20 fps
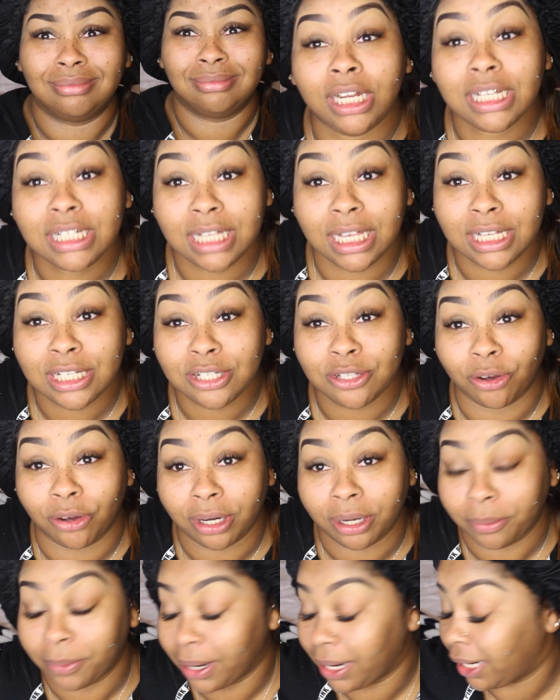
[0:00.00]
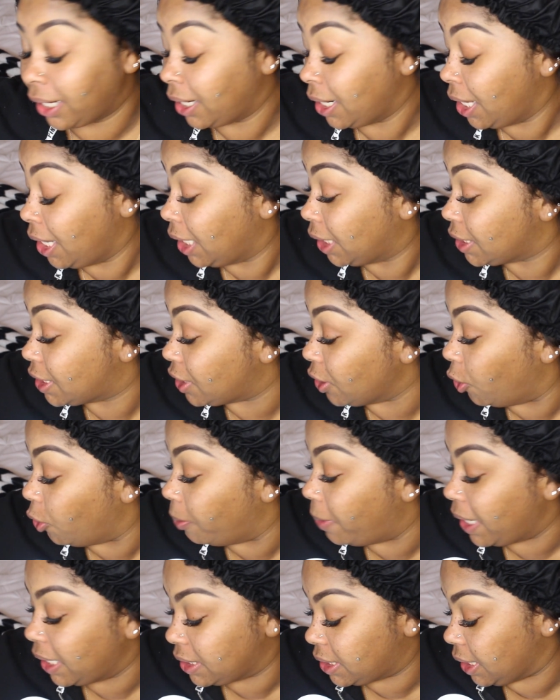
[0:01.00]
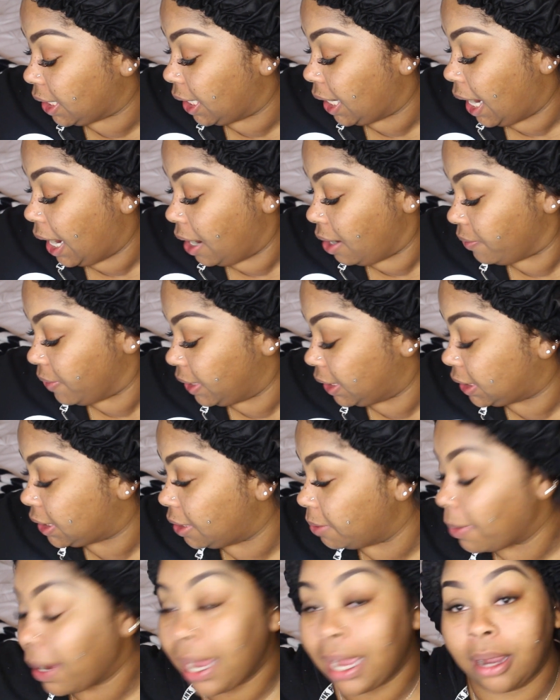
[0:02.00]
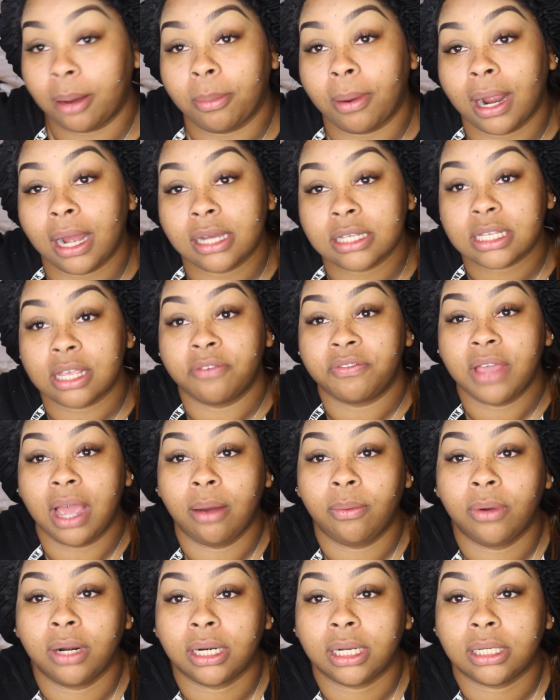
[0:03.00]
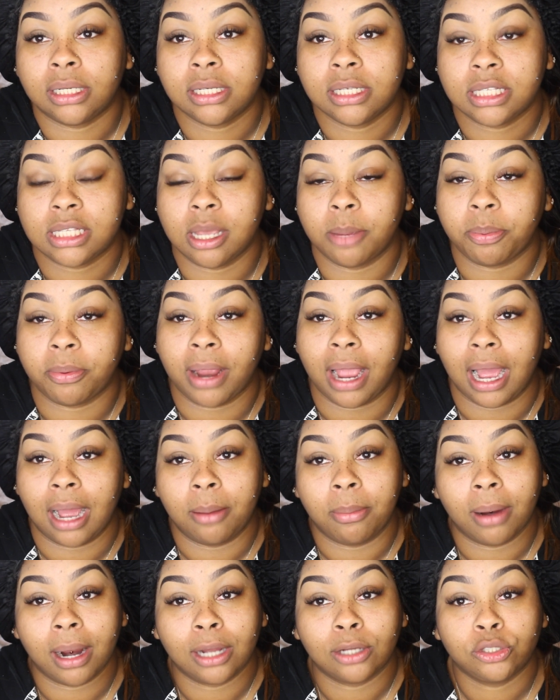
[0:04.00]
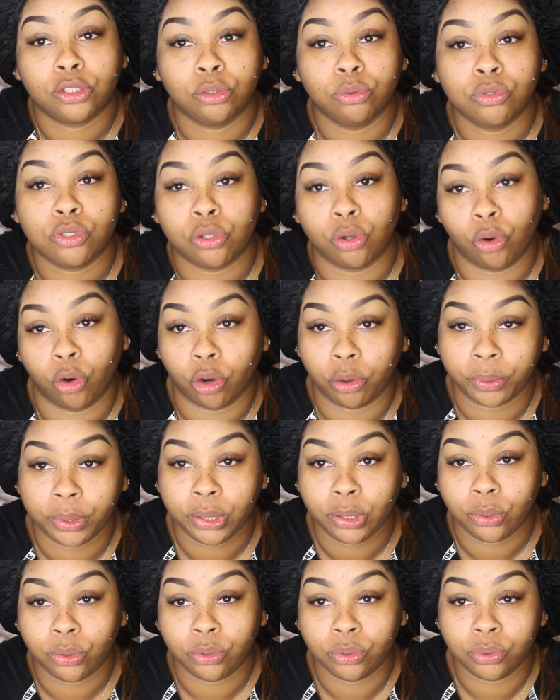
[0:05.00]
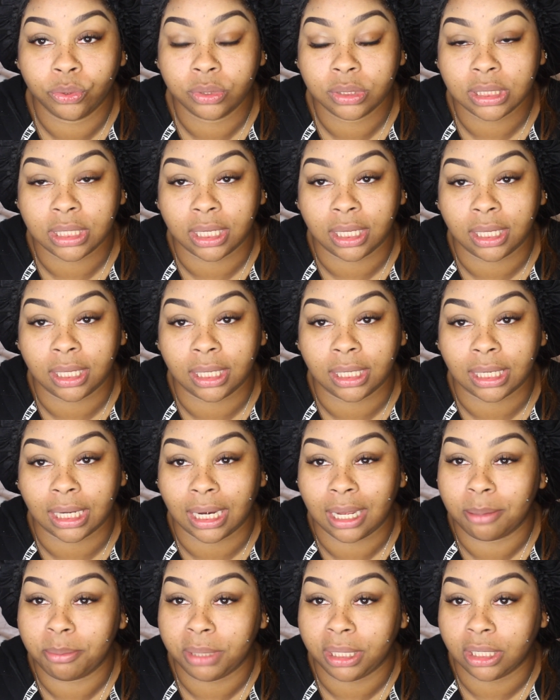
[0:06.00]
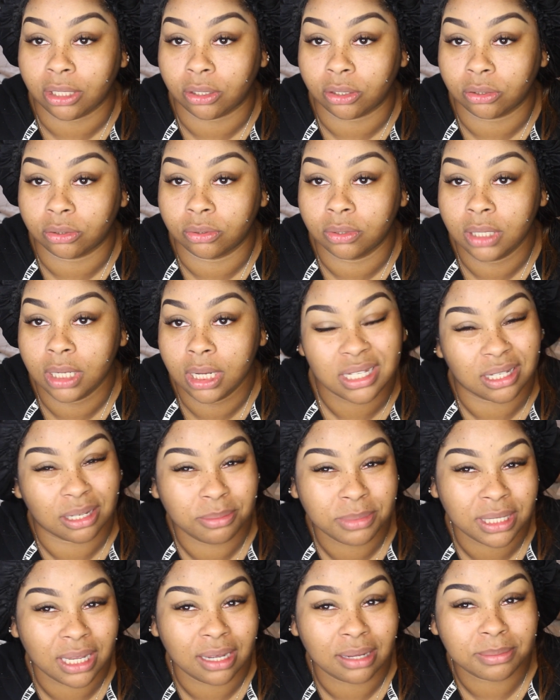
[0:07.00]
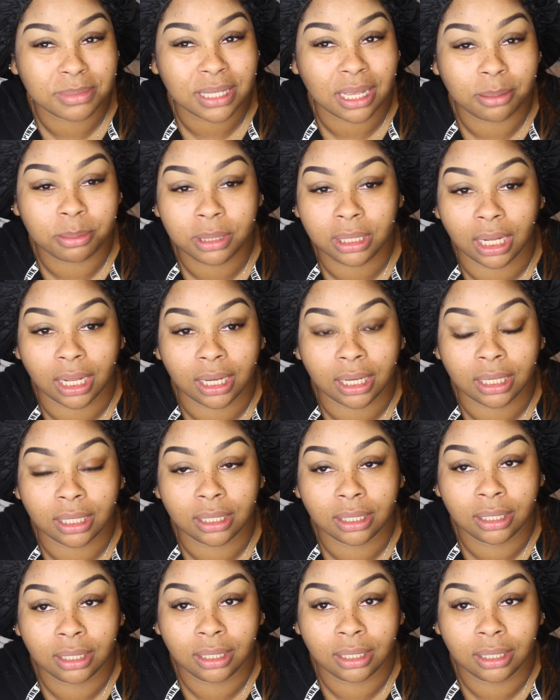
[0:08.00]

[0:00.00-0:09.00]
Let's get started, right? So basically, I already did my eyebrows. If y'all want a separate eyebrow tutorial, then let me know. Sometimes I'll be like,